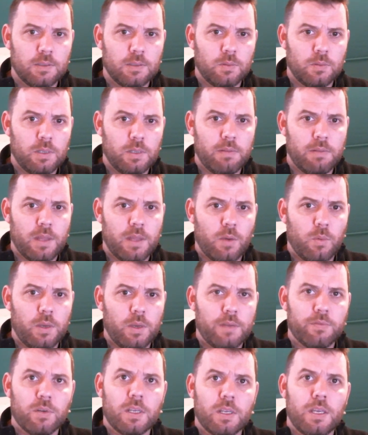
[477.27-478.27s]
whatever that
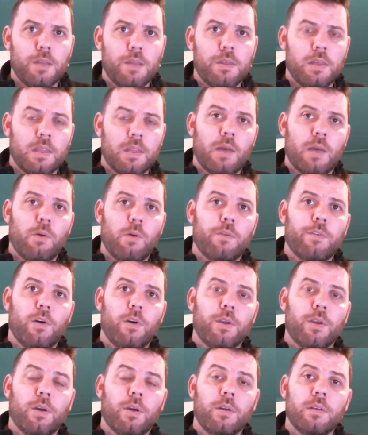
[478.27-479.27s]
weird, freaky thing that they were
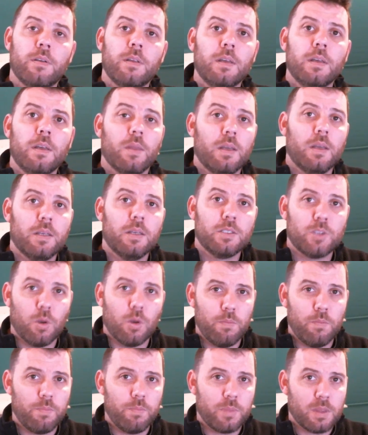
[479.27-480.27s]
voting on.
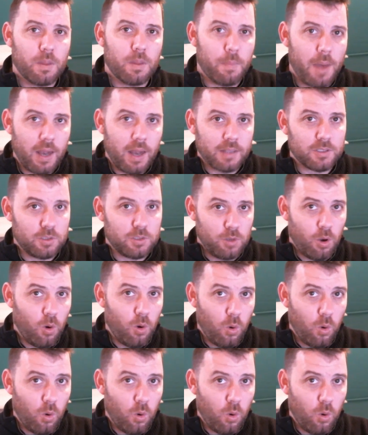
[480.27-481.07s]
So the ballots are not